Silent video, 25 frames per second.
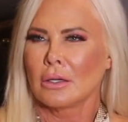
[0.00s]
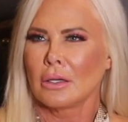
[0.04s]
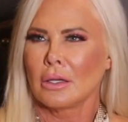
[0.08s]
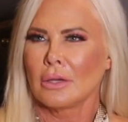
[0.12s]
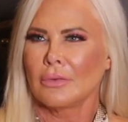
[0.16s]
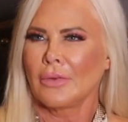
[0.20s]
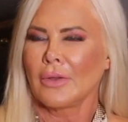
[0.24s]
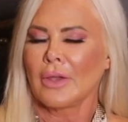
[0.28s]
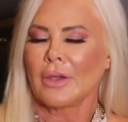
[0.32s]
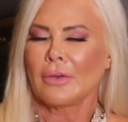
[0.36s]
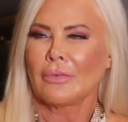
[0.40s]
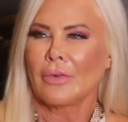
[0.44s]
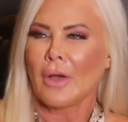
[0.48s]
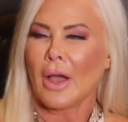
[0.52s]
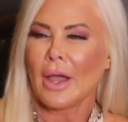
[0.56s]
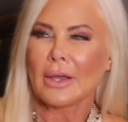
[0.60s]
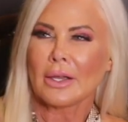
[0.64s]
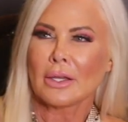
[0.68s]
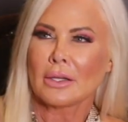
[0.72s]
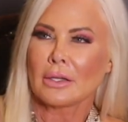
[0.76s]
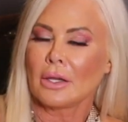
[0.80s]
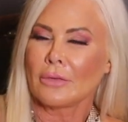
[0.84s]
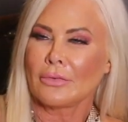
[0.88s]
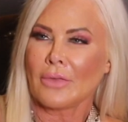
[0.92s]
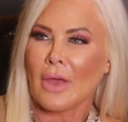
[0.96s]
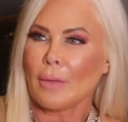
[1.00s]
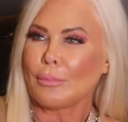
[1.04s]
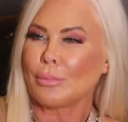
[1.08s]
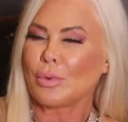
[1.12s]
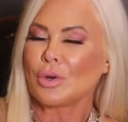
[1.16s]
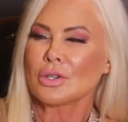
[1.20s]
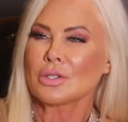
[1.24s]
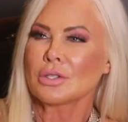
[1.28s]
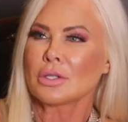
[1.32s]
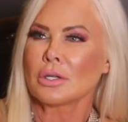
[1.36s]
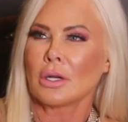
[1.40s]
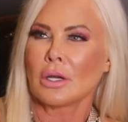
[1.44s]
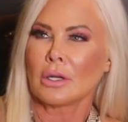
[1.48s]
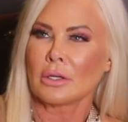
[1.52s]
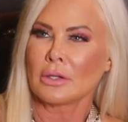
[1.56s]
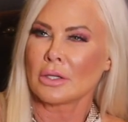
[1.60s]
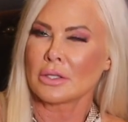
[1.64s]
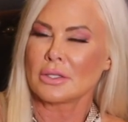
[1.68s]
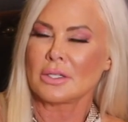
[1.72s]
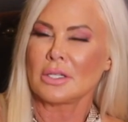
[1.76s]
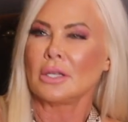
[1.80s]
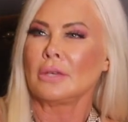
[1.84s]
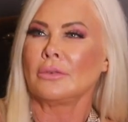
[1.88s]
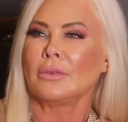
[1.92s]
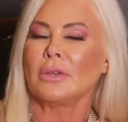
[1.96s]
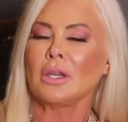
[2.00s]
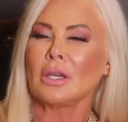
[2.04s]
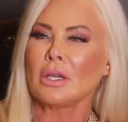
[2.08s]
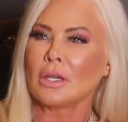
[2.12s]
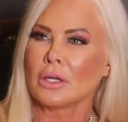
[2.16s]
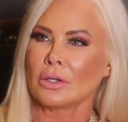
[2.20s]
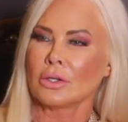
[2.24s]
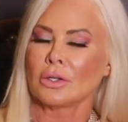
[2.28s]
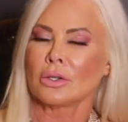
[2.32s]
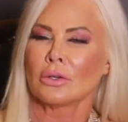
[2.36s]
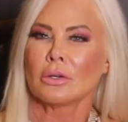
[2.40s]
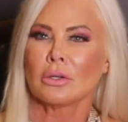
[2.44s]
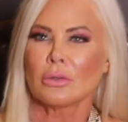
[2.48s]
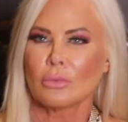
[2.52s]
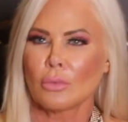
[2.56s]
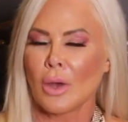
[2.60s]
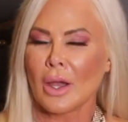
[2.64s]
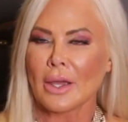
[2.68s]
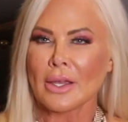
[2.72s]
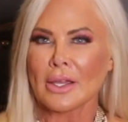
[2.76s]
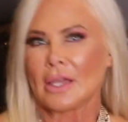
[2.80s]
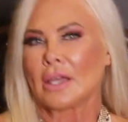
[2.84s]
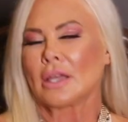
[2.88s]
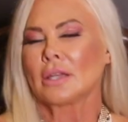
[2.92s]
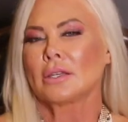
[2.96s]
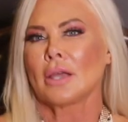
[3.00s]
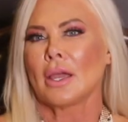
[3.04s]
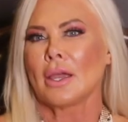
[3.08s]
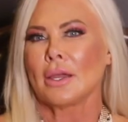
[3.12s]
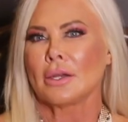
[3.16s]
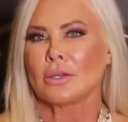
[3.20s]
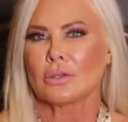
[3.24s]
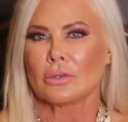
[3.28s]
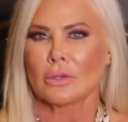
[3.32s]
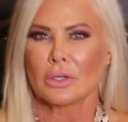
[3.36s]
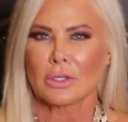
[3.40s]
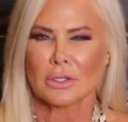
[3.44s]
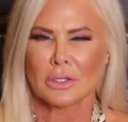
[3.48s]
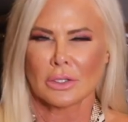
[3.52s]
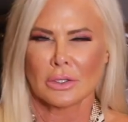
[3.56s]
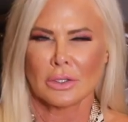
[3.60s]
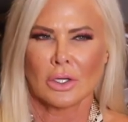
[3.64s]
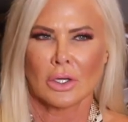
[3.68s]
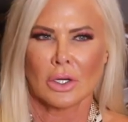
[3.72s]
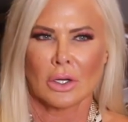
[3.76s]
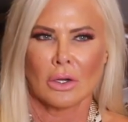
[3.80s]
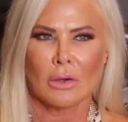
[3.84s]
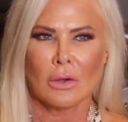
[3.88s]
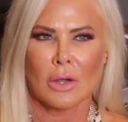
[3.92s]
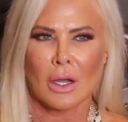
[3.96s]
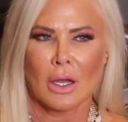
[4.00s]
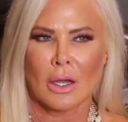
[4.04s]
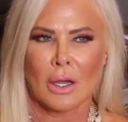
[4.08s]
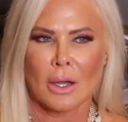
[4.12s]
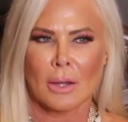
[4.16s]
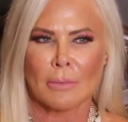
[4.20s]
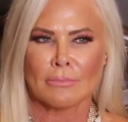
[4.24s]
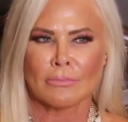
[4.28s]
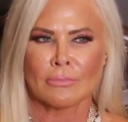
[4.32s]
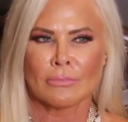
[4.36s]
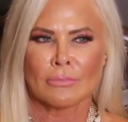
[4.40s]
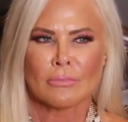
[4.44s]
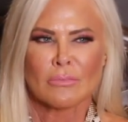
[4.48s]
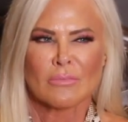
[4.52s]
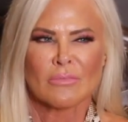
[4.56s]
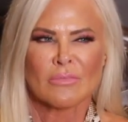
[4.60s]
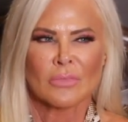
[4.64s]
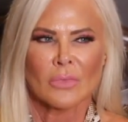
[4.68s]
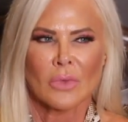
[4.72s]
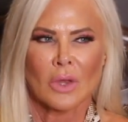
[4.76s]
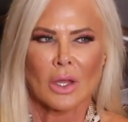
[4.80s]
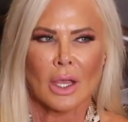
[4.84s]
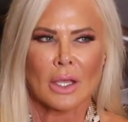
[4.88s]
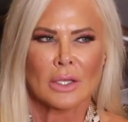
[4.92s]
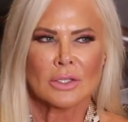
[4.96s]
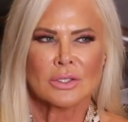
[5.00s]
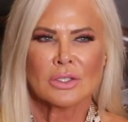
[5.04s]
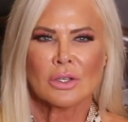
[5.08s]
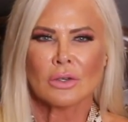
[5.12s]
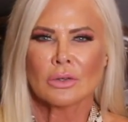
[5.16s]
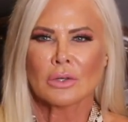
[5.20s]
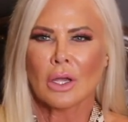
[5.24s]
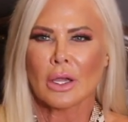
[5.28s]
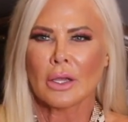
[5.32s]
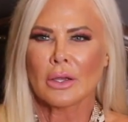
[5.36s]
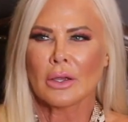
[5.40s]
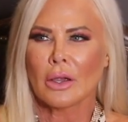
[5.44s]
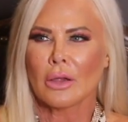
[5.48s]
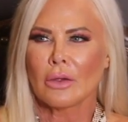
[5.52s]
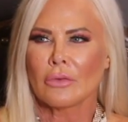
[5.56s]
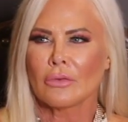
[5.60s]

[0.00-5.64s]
If that person on the TV can do it, why can't I do it? You know? And so